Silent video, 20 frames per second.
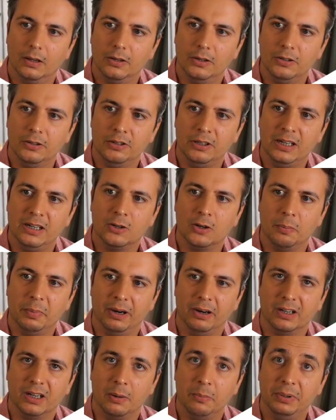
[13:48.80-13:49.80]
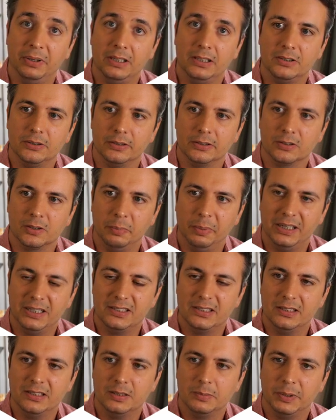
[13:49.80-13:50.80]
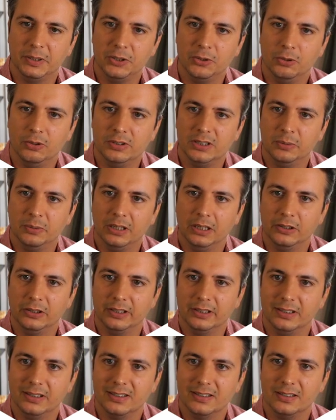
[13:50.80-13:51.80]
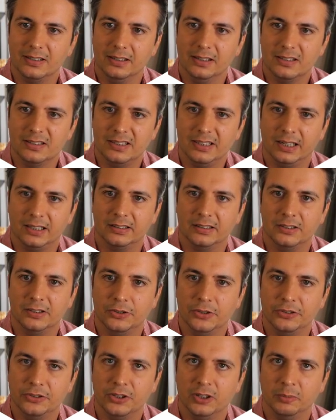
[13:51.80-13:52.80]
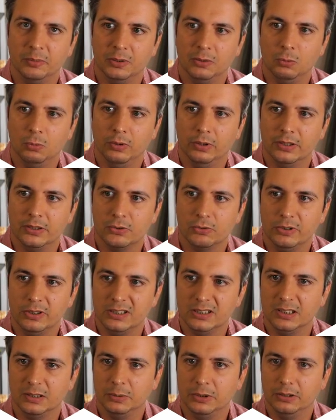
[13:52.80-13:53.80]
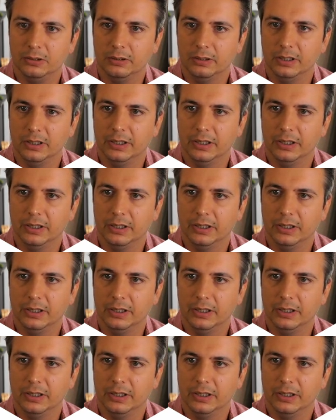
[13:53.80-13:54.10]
you need to compare a company to its competitors, but you also want to look at the sector to determine what is reasonable.